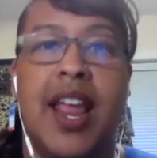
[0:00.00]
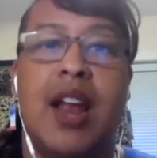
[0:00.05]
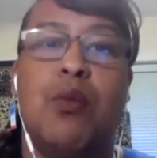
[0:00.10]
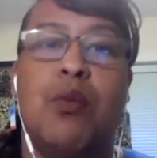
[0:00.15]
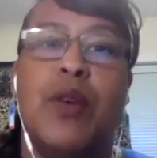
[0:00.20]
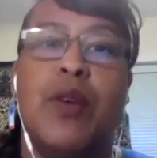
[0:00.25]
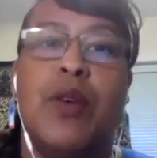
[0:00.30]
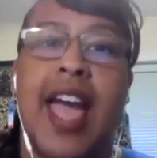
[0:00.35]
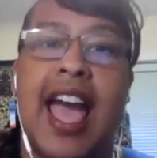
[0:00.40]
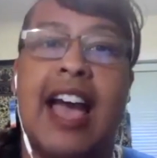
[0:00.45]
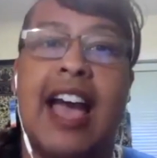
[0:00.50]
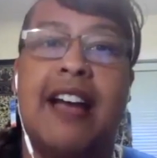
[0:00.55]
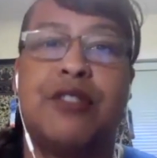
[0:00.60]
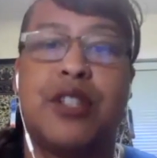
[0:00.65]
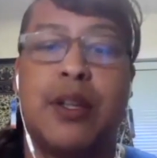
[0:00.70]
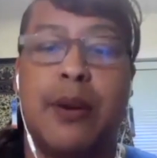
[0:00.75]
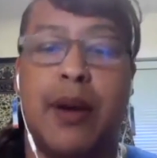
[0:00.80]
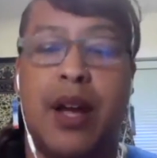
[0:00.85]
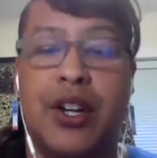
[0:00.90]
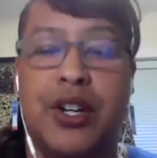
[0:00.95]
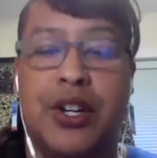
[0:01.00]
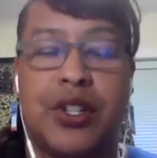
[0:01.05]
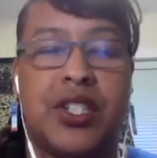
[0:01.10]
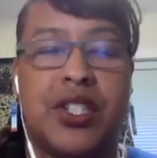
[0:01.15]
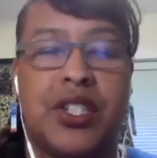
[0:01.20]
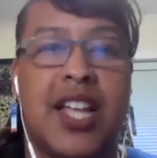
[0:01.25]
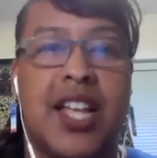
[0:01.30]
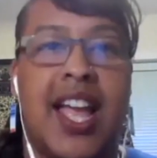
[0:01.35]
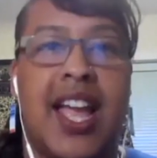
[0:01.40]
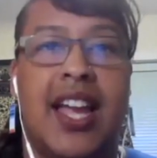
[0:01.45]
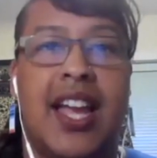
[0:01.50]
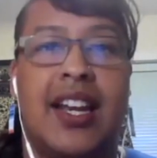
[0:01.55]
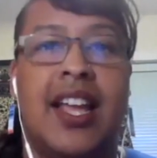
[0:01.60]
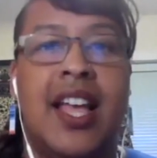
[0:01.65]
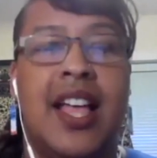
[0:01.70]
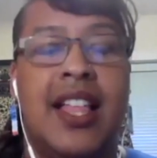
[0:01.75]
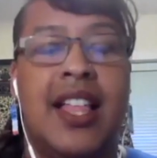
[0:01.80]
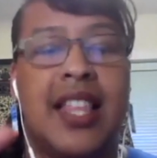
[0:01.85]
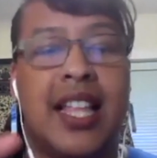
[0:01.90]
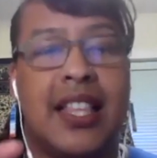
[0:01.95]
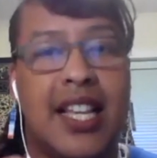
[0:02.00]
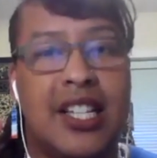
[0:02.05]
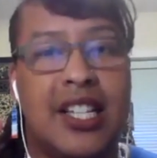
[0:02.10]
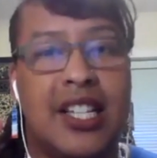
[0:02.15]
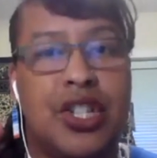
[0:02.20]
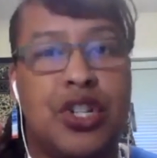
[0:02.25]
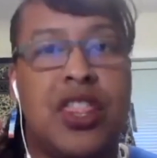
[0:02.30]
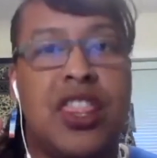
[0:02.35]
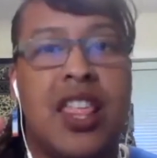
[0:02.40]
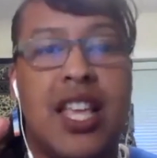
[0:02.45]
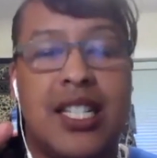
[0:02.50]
And we have to understand that these